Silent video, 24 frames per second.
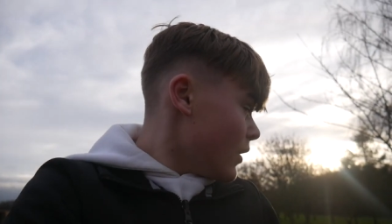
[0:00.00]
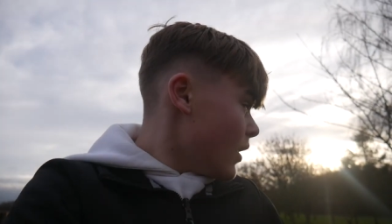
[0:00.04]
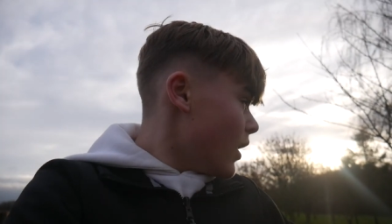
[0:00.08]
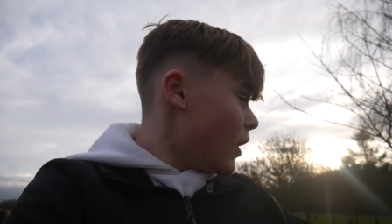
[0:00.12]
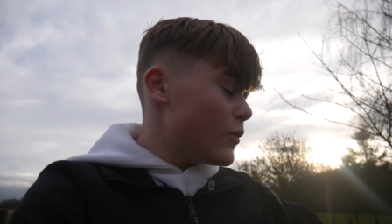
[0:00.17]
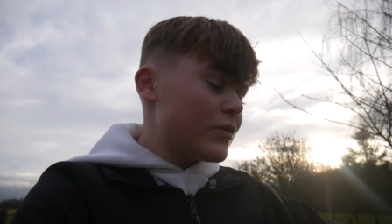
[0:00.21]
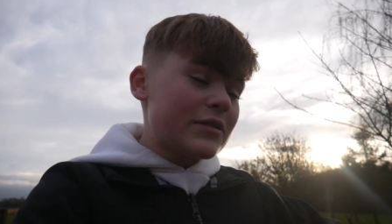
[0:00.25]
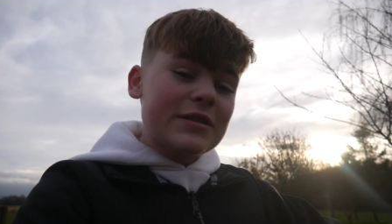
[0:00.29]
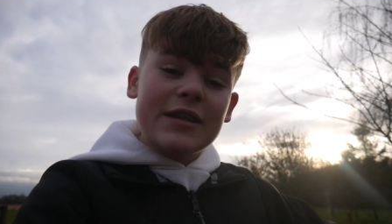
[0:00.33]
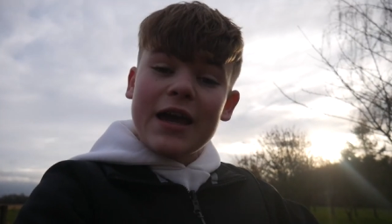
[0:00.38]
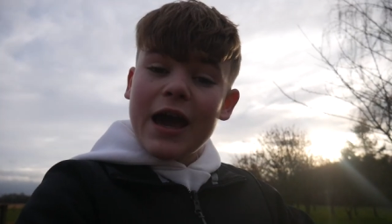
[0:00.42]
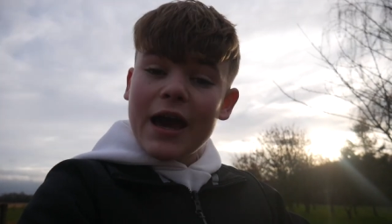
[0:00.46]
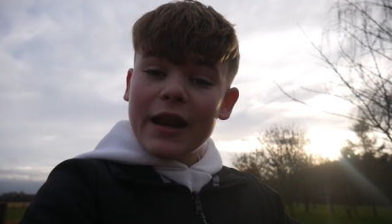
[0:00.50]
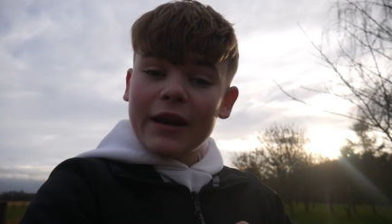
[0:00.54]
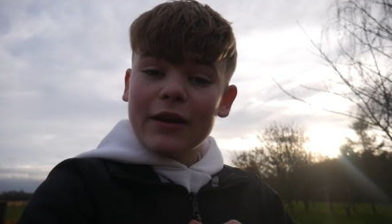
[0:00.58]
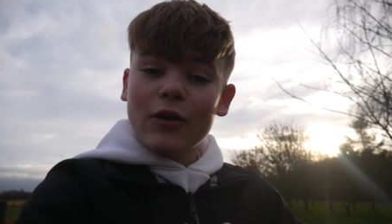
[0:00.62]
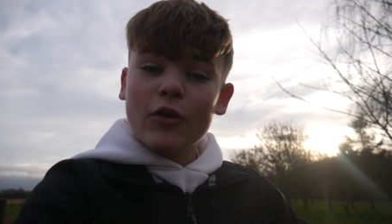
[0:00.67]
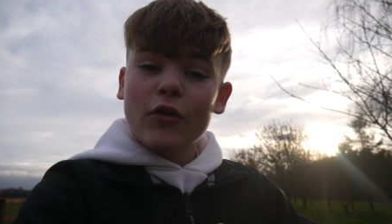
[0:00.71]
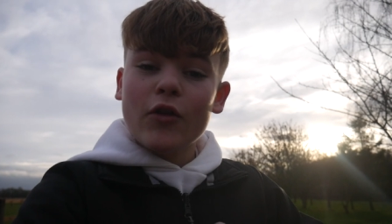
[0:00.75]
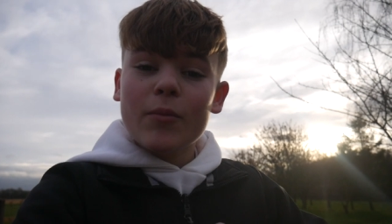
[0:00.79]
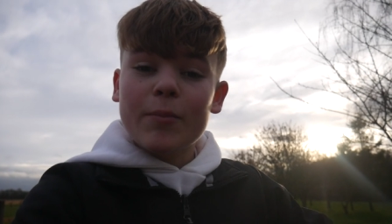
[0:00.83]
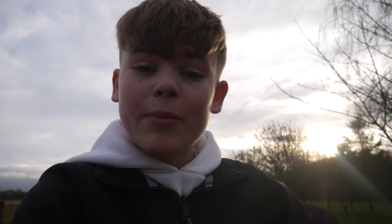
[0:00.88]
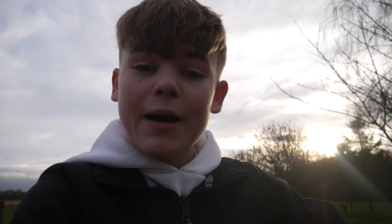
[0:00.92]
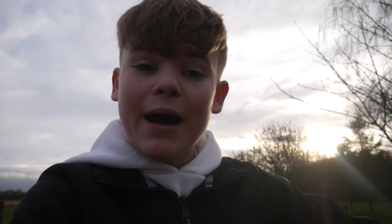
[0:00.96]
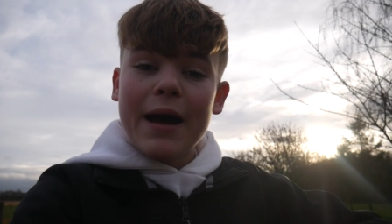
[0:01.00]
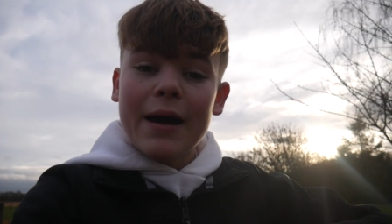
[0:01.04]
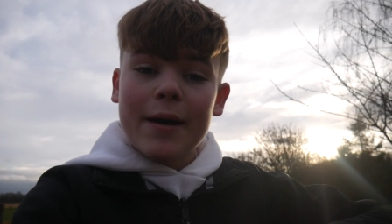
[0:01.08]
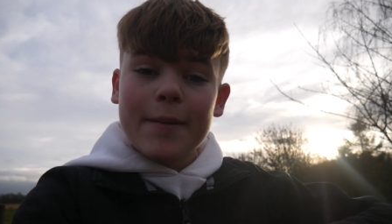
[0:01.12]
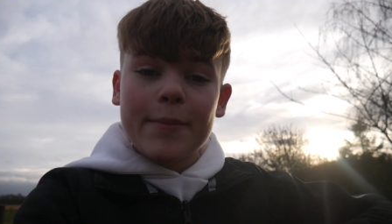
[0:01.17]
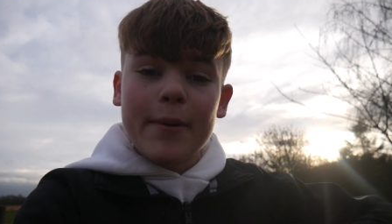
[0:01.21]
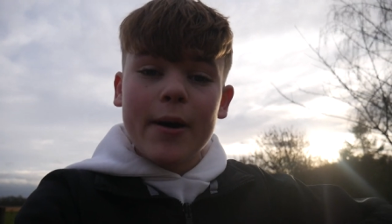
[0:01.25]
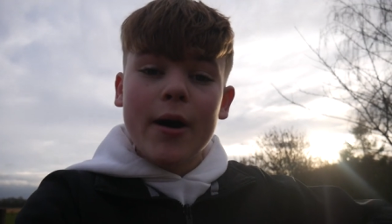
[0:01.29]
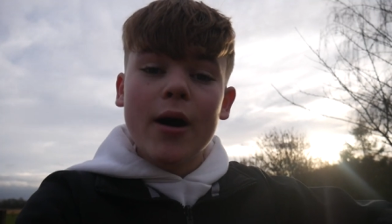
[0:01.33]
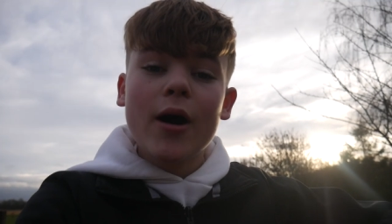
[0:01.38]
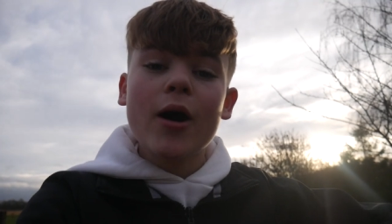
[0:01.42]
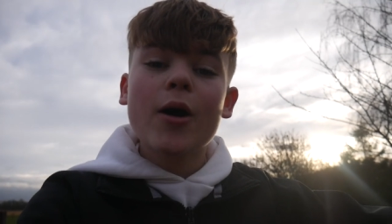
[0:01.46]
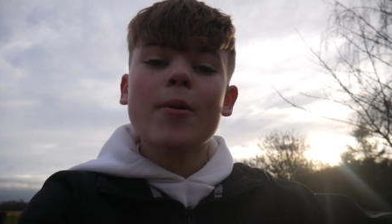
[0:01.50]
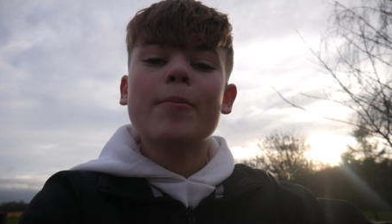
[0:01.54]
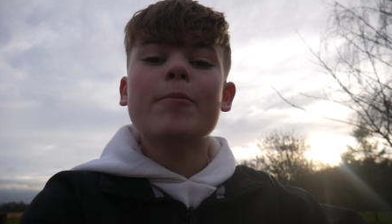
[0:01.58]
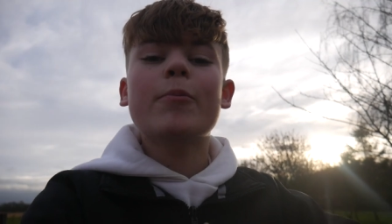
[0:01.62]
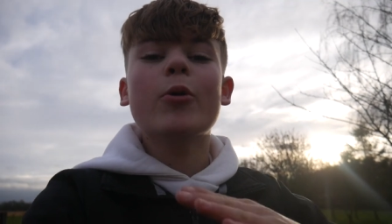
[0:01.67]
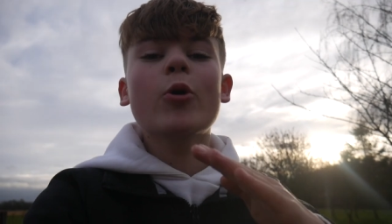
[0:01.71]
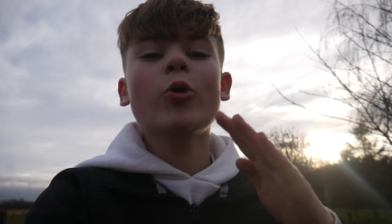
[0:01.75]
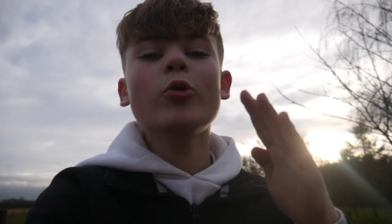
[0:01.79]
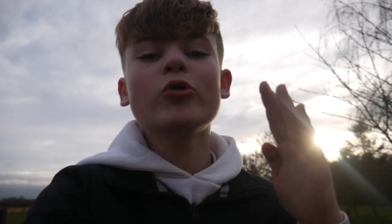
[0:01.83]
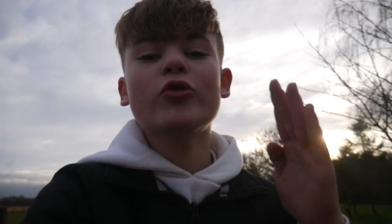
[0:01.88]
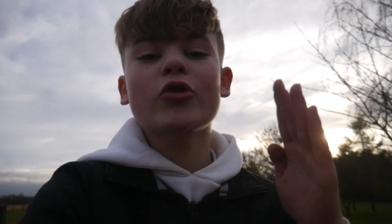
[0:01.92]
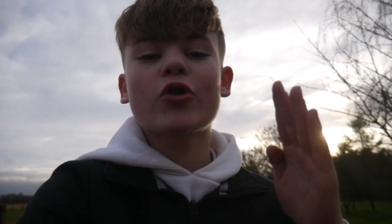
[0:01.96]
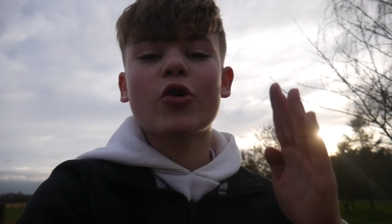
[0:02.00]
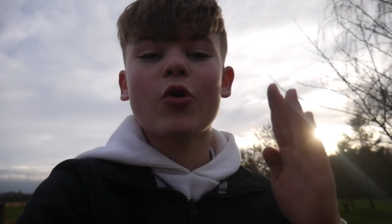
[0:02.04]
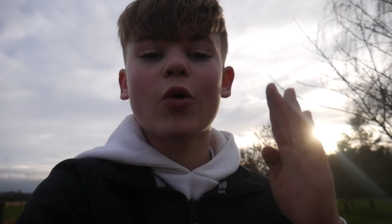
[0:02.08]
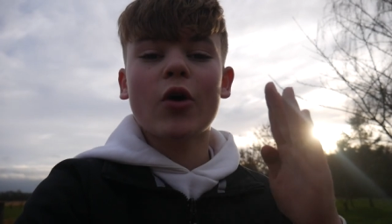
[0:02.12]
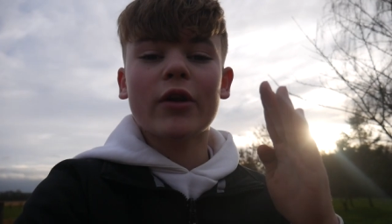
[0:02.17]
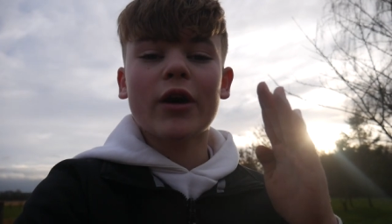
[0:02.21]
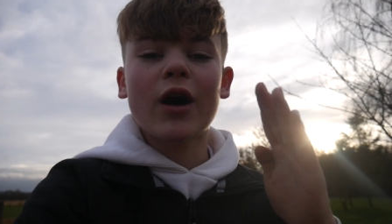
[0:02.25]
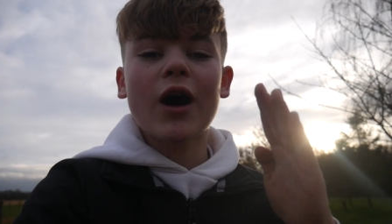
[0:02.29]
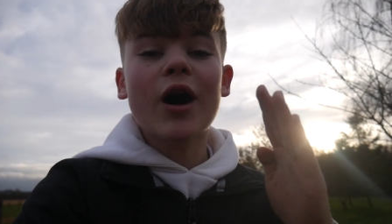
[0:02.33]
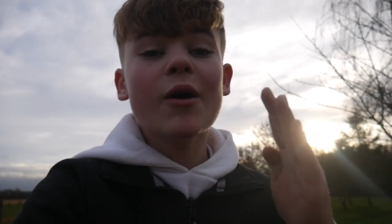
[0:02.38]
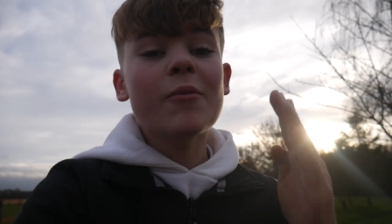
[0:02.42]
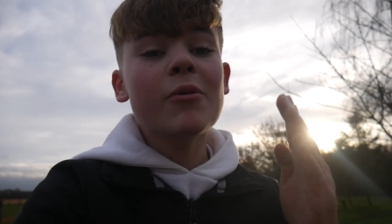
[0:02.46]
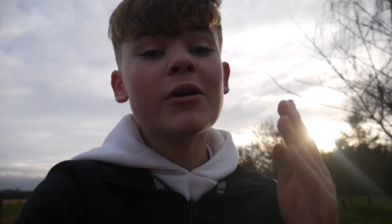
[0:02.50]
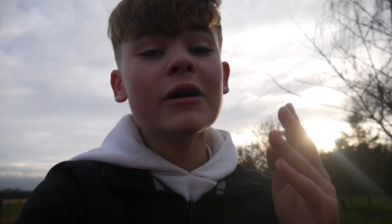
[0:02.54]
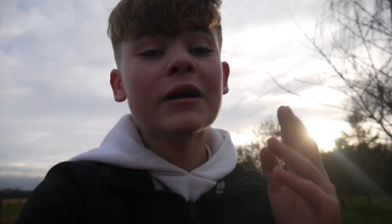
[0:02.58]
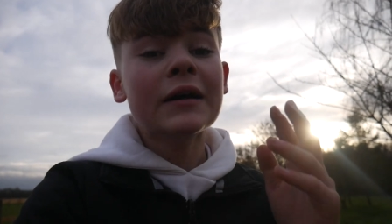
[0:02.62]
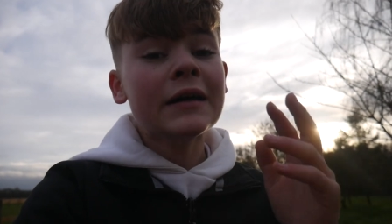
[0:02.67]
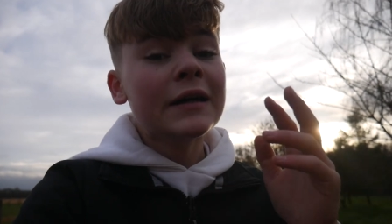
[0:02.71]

I was standing on the back bar, pulled the quad up,